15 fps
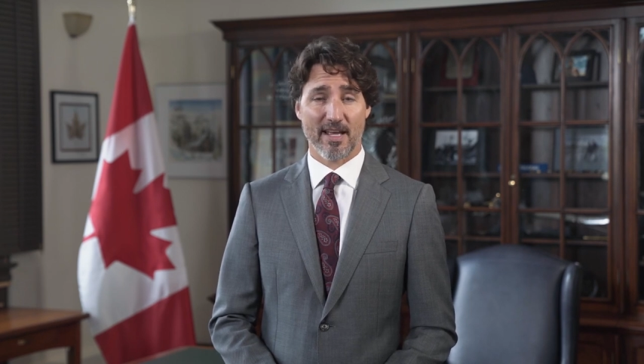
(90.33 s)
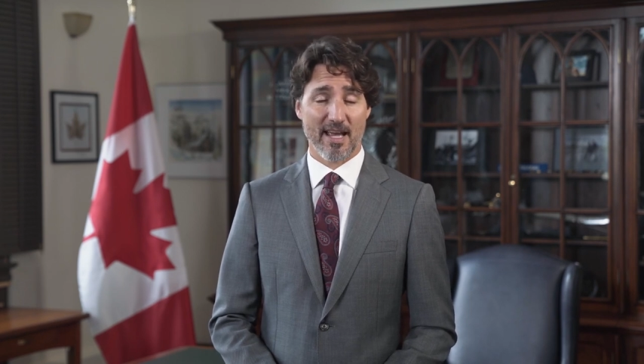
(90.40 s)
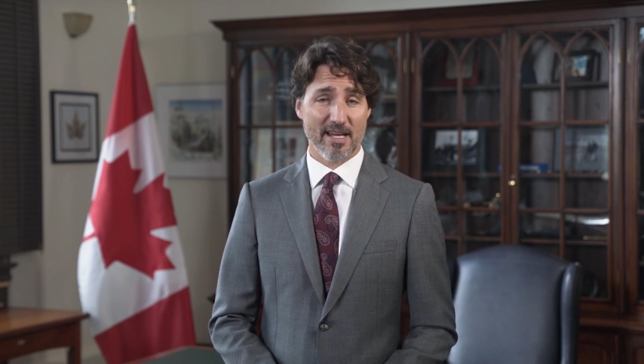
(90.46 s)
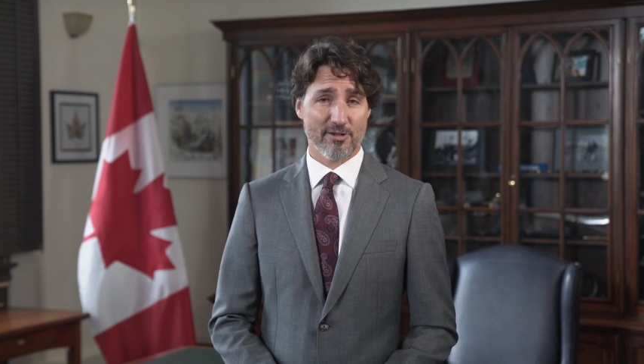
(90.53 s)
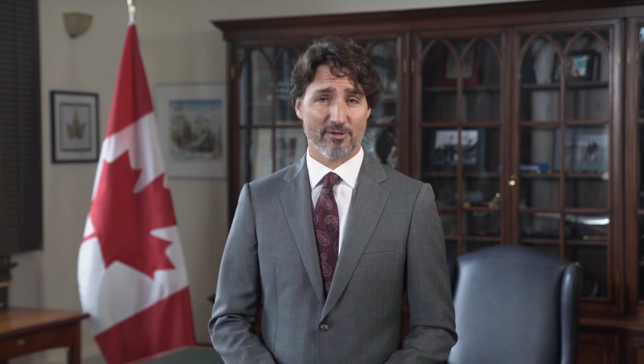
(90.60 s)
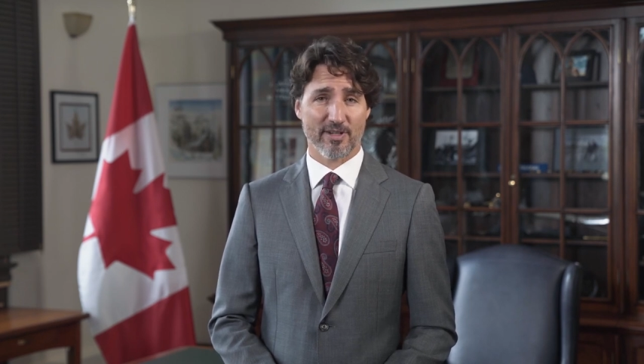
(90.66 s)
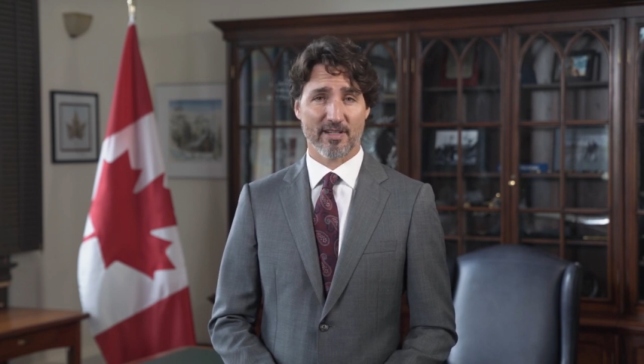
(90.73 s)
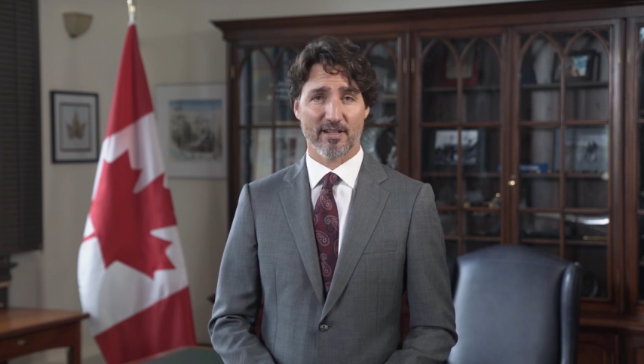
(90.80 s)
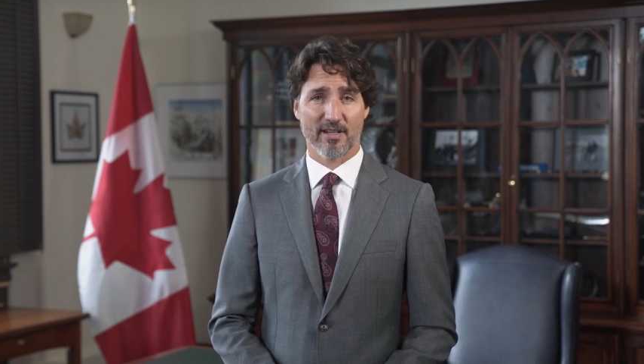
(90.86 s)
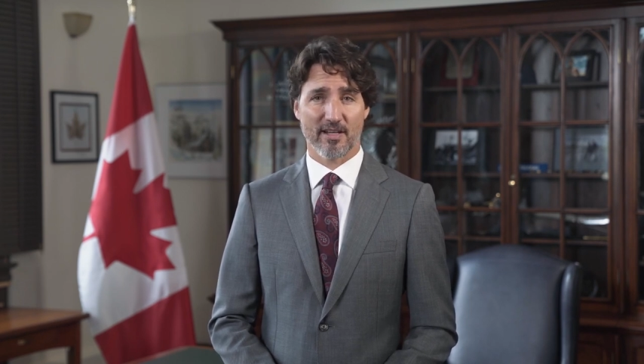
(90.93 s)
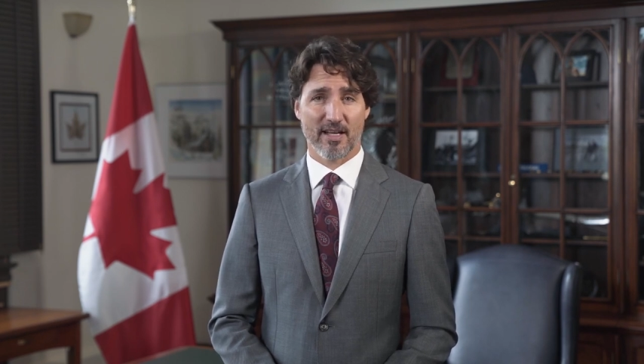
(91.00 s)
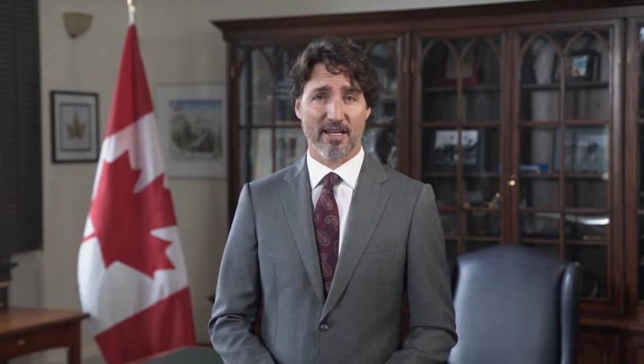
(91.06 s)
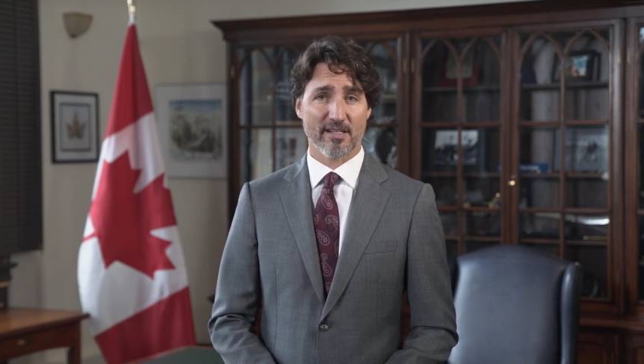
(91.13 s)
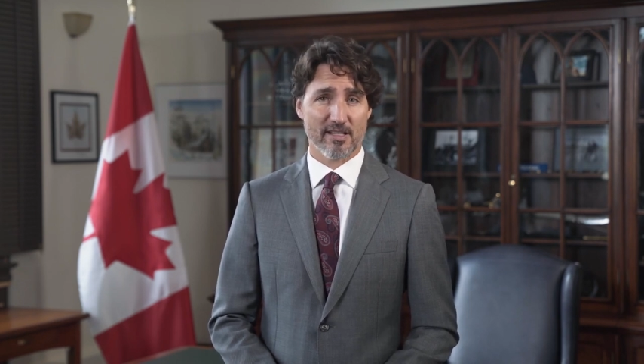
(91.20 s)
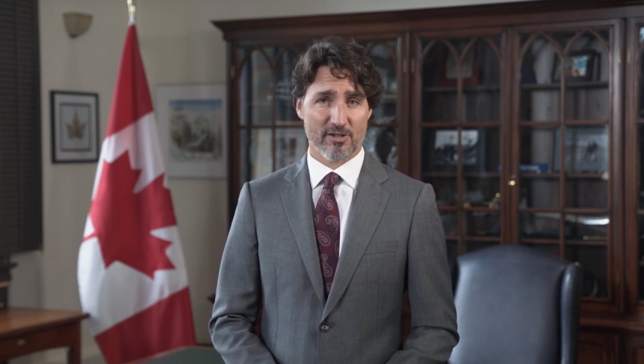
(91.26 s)
hatred,
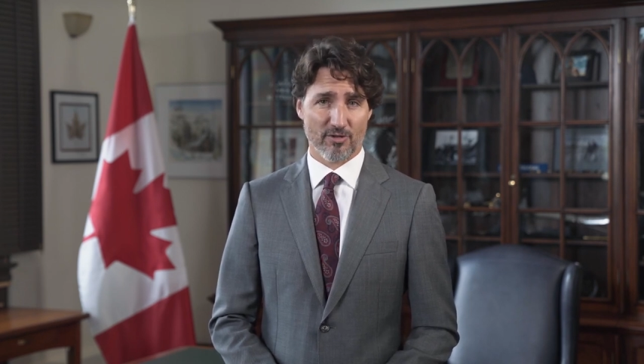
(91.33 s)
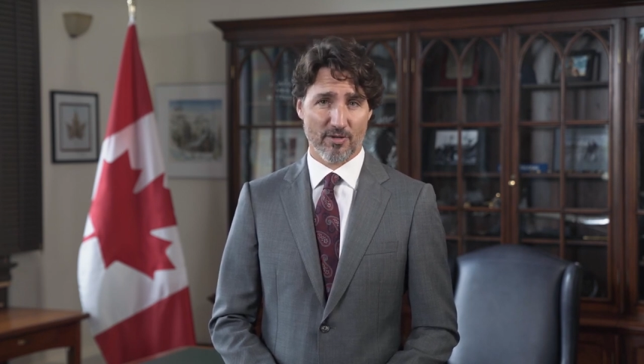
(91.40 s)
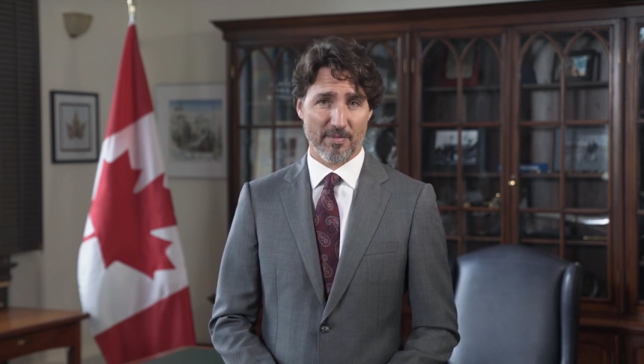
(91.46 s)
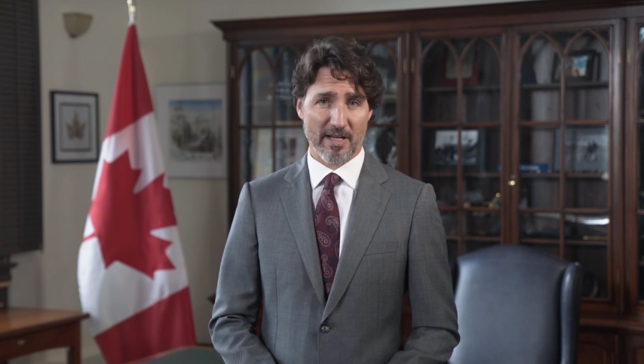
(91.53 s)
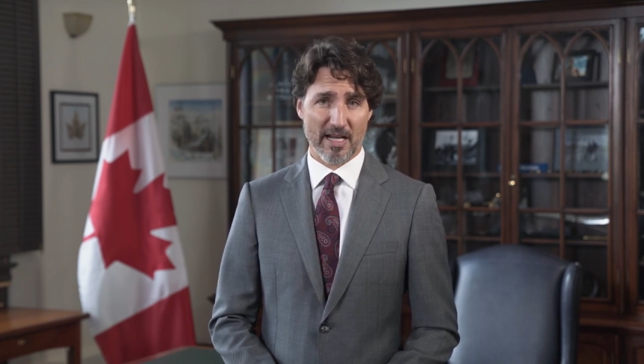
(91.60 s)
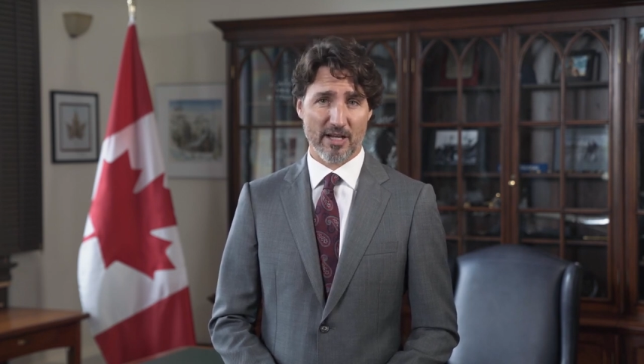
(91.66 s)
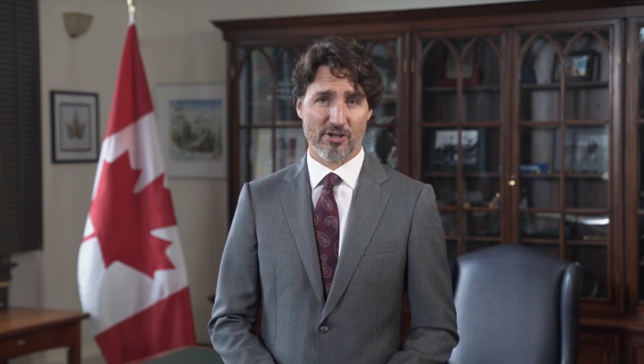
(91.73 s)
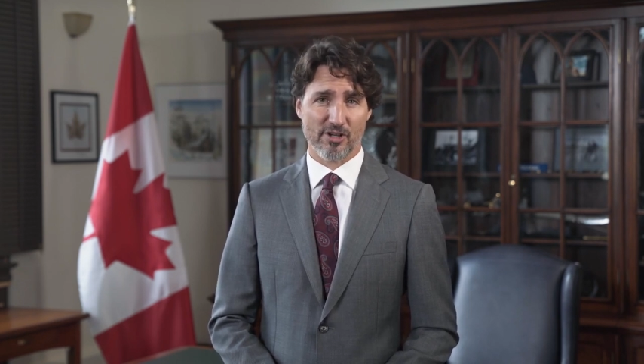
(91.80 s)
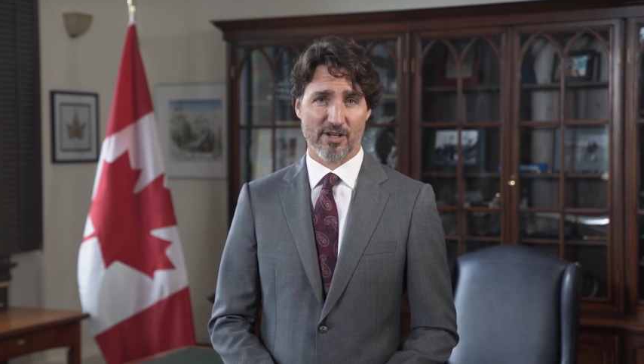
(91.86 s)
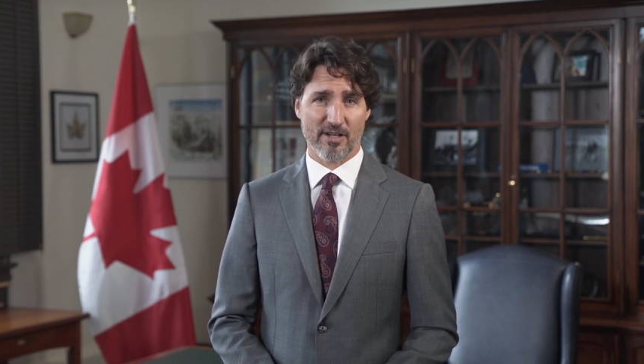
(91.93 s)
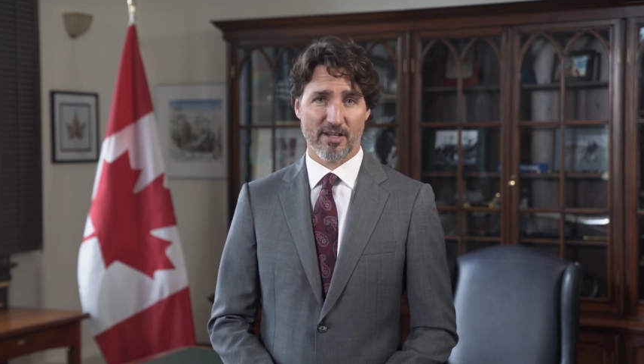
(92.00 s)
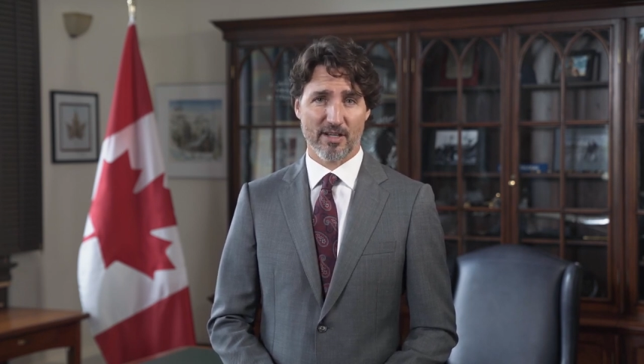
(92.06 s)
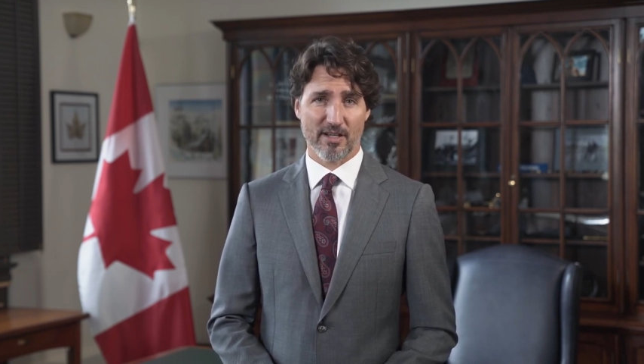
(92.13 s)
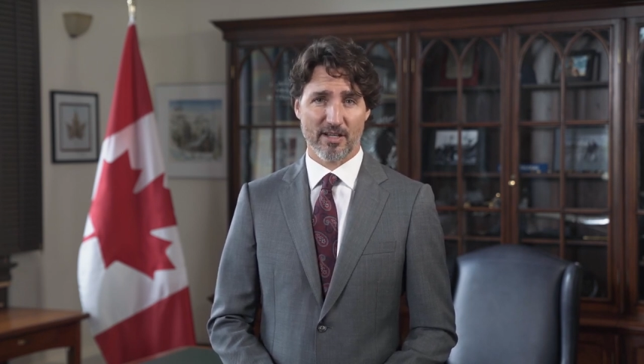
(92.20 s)
and discrimination